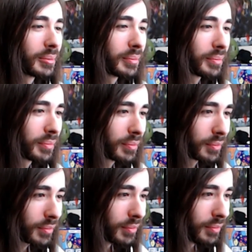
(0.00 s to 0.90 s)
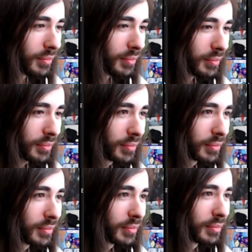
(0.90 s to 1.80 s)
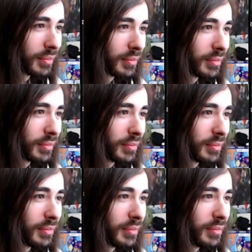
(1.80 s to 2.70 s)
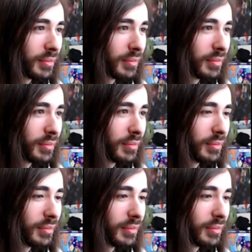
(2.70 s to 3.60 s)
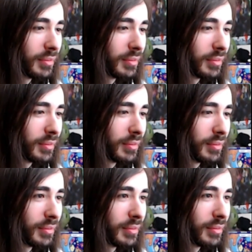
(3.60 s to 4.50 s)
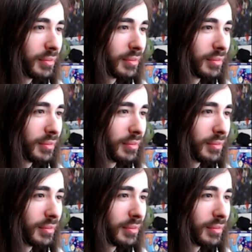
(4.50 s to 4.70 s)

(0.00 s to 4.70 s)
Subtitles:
The person shown says nothing.